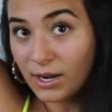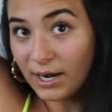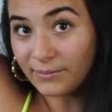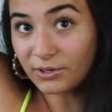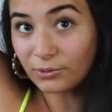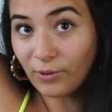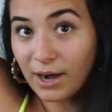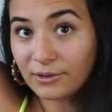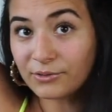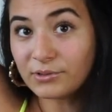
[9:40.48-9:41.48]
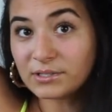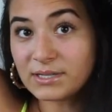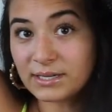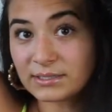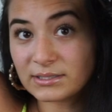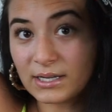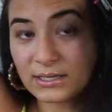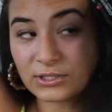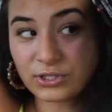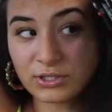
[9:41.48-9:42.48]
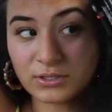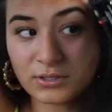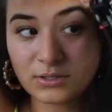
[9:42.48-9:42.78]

I'm gonna rock through this next section.